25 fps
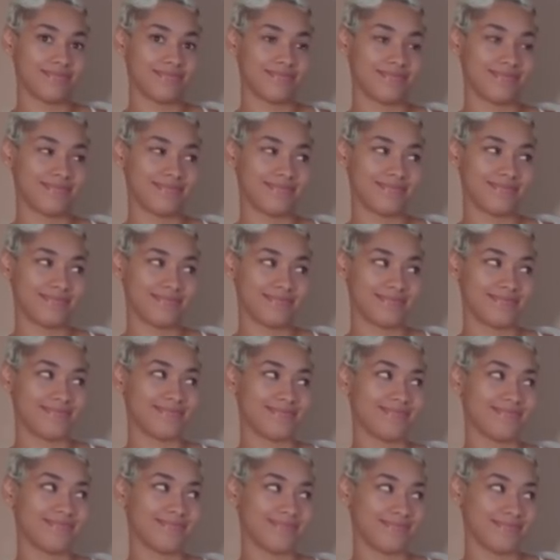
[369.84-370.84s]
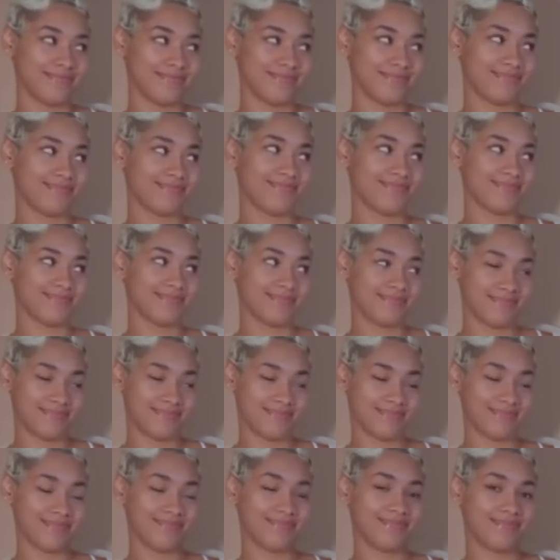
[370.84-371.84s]

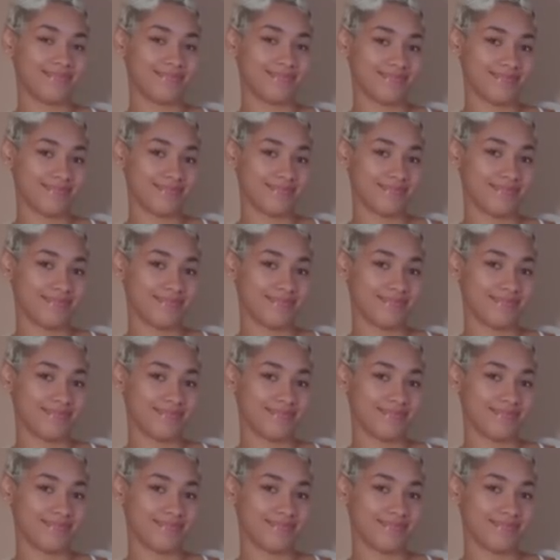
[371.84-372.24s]
The person shown says nothing.